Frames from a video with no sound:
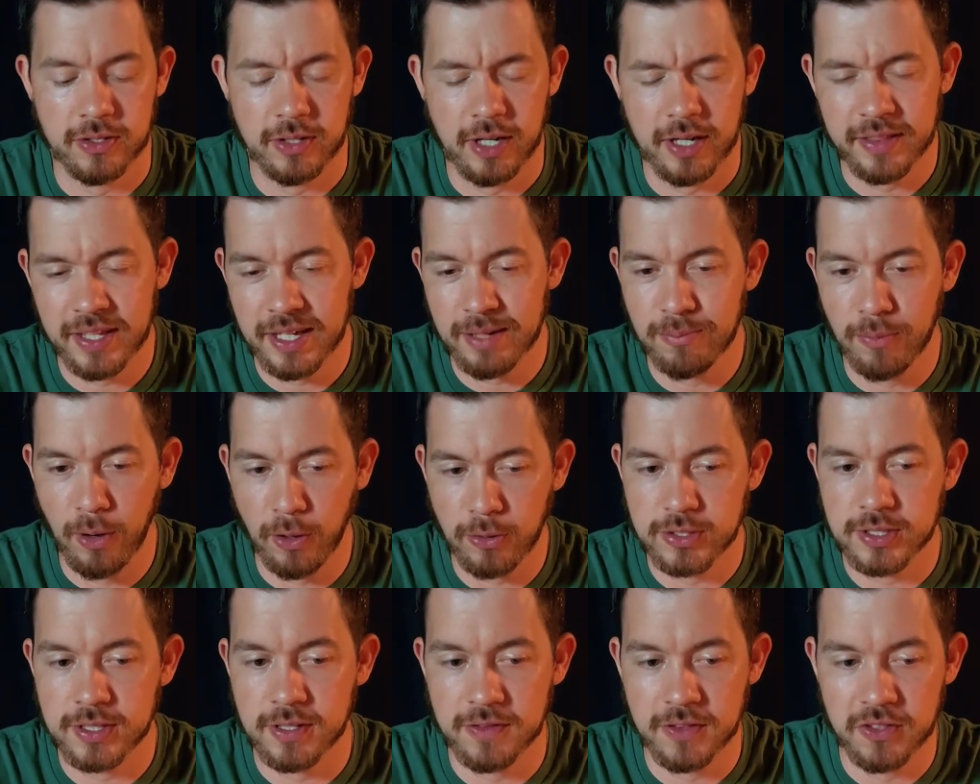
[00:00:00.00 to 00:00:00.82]
I think
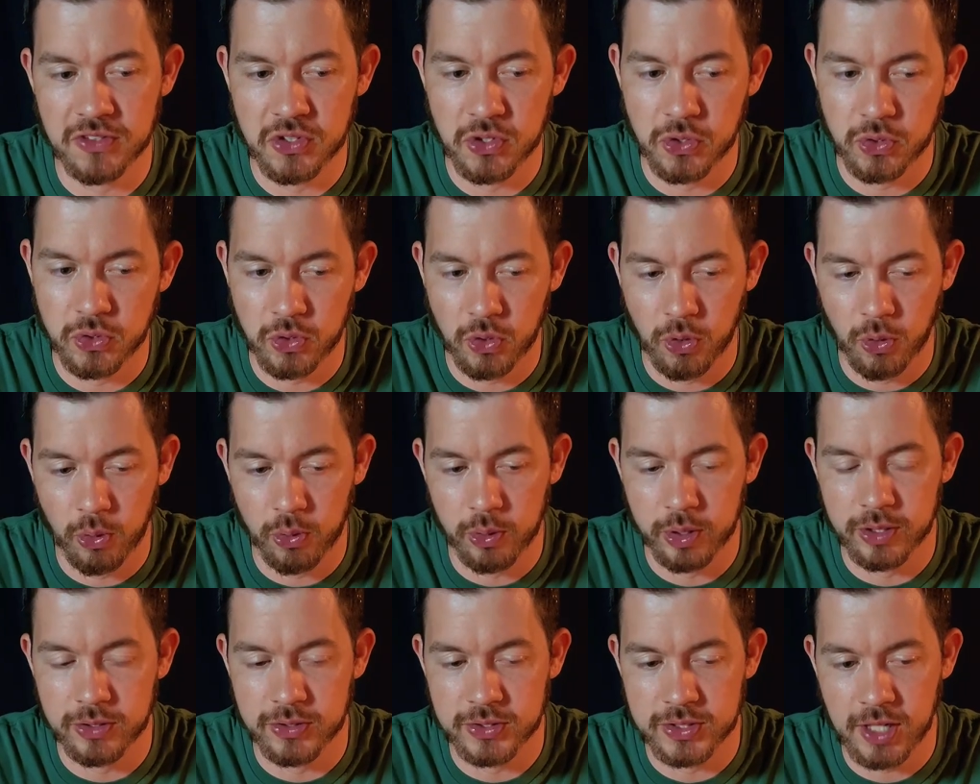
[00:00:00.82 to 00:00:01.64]
most of the
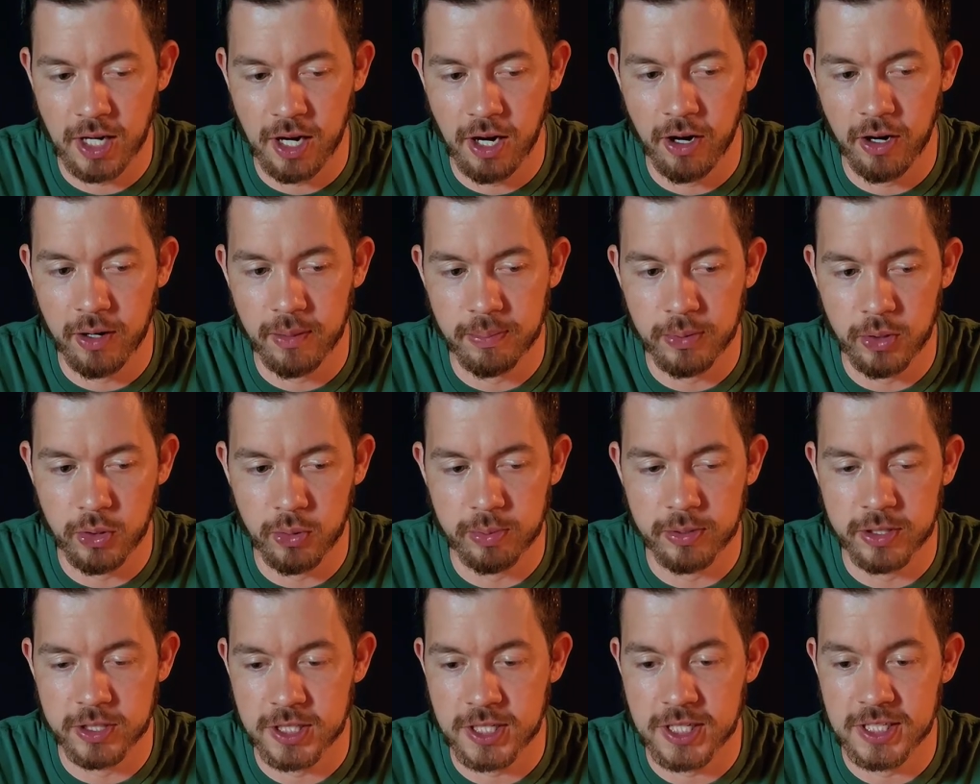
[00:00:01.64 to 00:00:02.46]
tutorials are
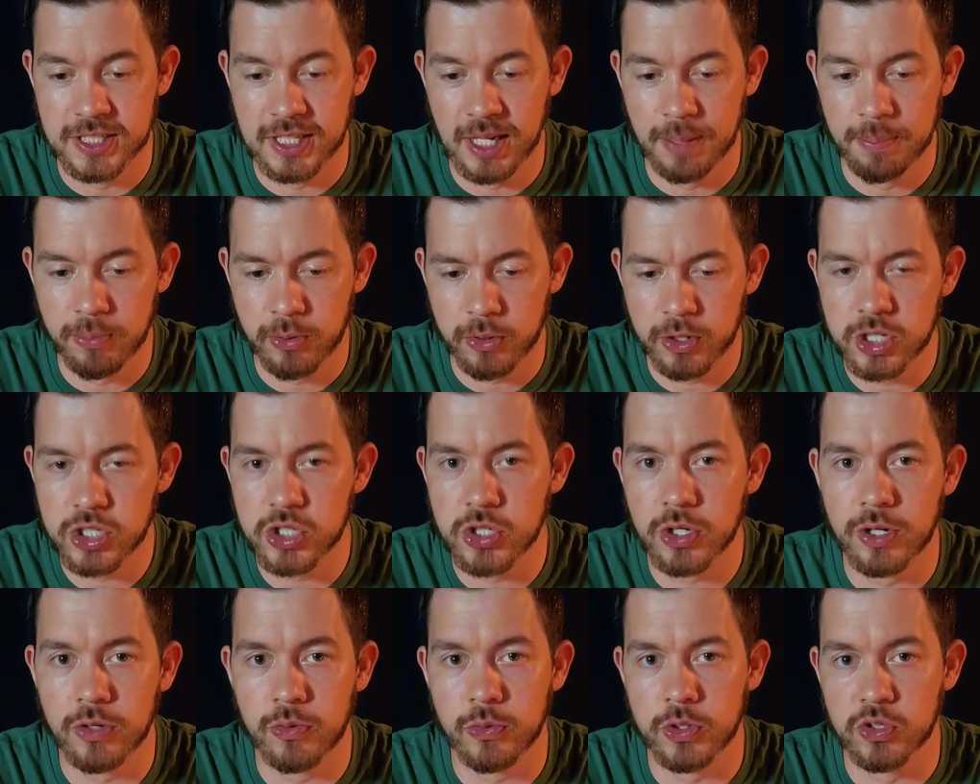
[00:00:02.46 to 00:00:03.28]
blueprints because I'm pretty sure
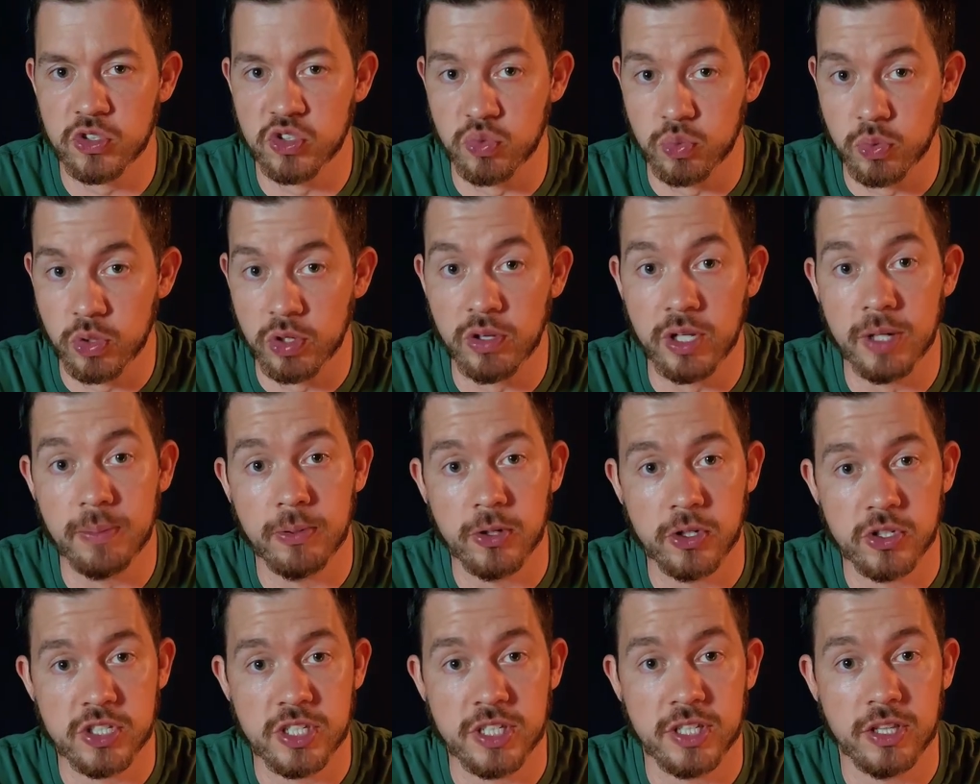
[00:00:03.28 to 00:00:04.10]
Unreal's really
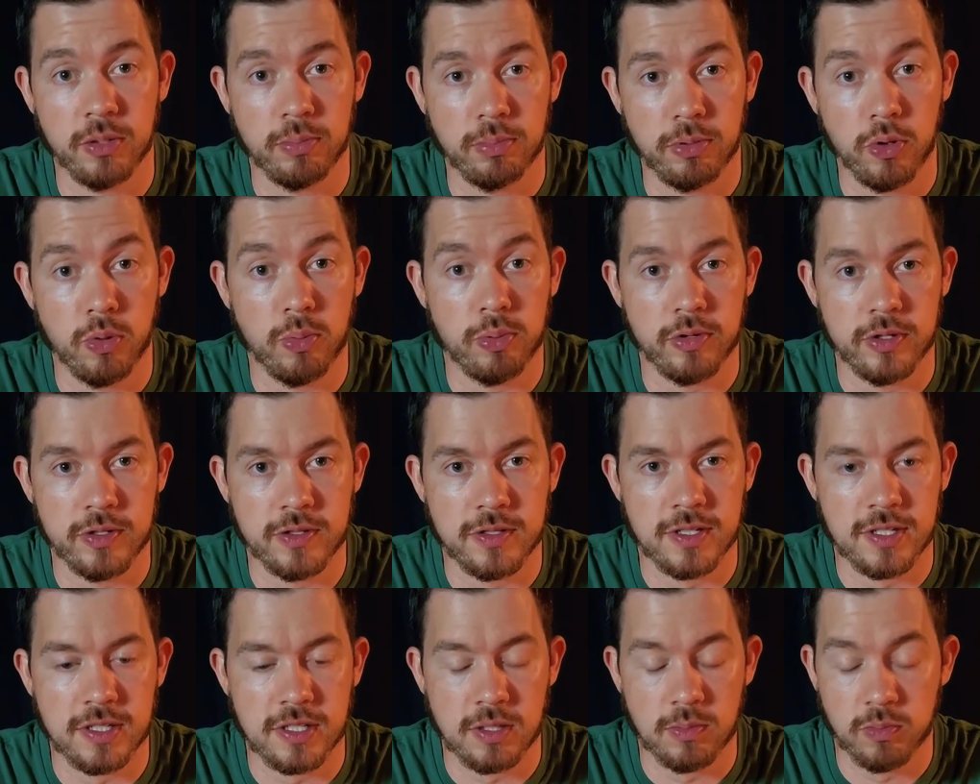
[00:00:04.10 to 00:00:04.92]
pushing the blueprint
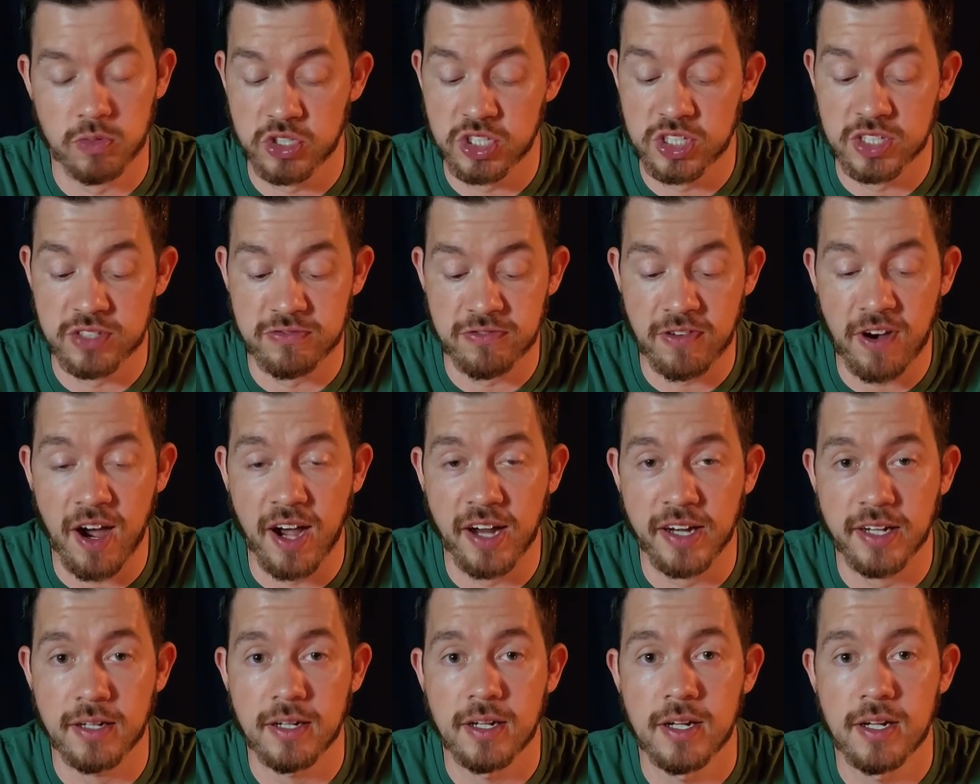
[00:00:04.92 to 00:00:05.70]
system, which is fine.